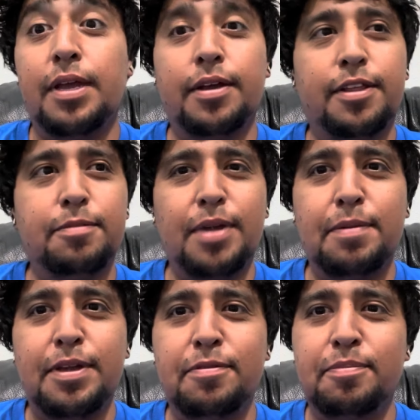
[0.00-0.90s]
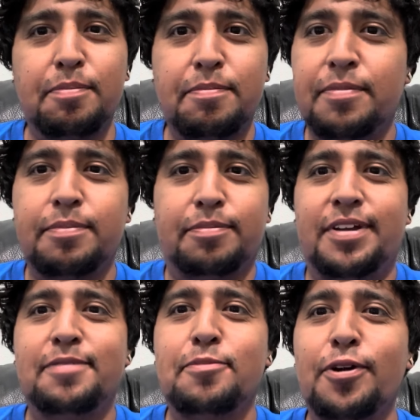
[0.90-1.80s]
maybe
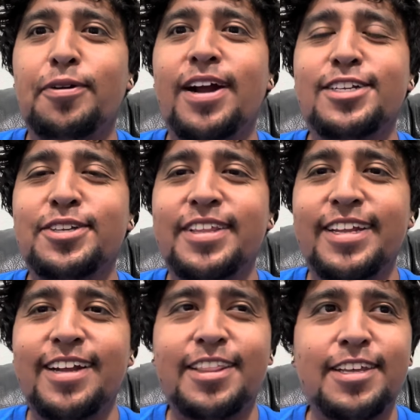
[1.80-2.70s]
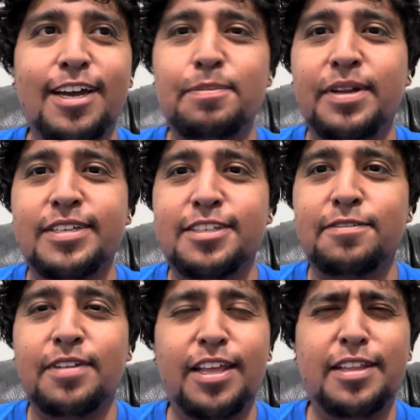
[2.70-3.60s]
more gradually than I thought, because I
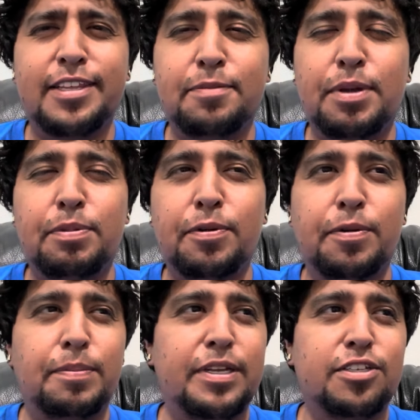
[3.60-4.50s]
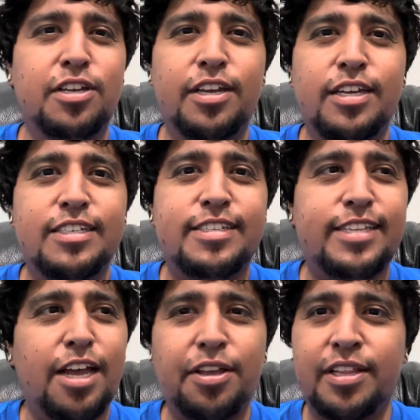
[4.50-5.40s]
didn't think people would be
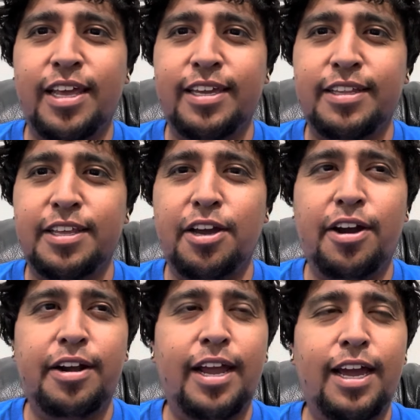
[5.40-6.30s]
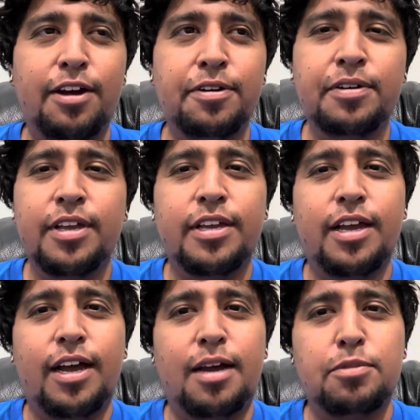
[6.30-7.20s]
selling like they are now.
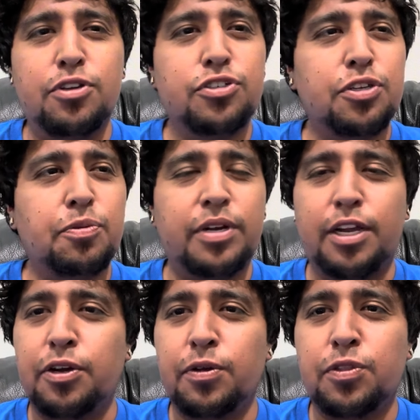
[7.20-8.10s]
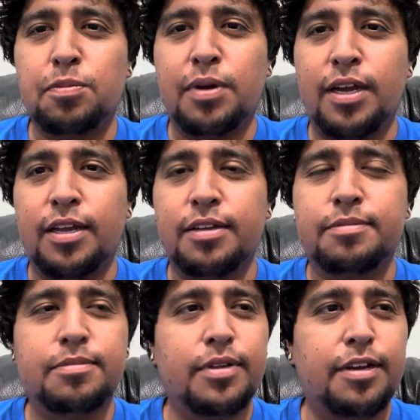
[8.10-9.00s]
Usually when I go through my
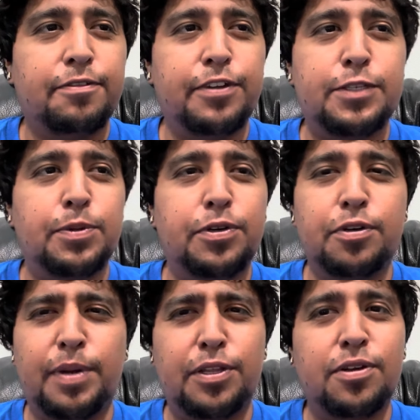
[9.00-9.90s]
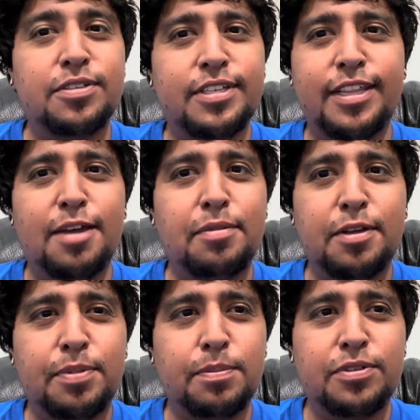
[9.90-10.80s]
Facebook group, I don't see that many
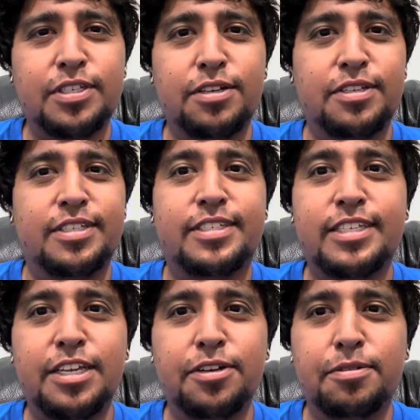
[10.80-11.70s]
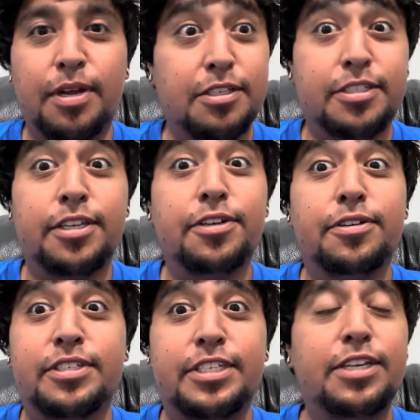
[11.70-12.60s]
people selling sealed, right?
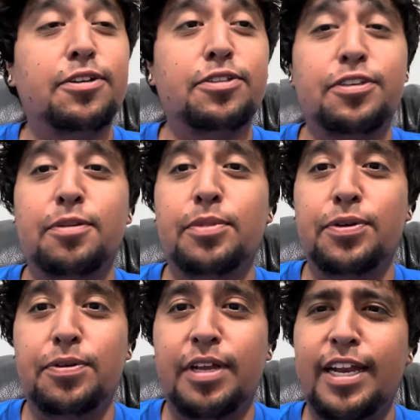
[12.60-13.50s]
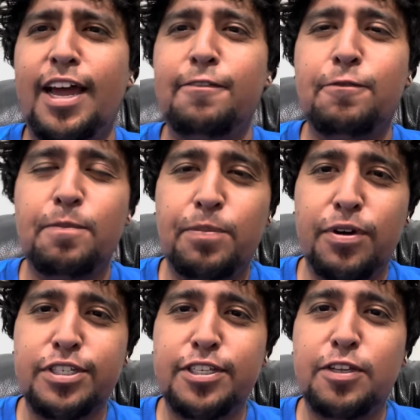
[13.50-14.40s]
Sealed to the moon. And I've
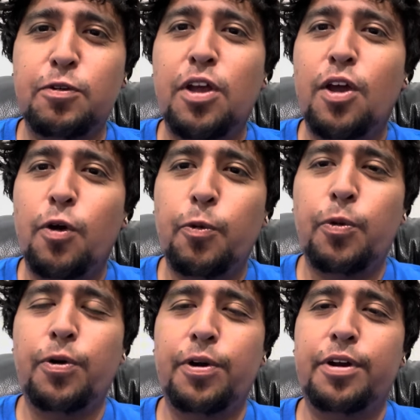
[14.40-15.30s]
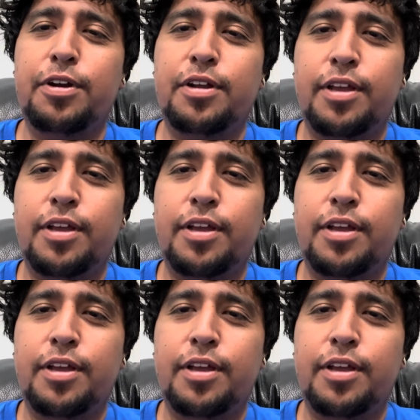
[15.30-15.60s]
personally warned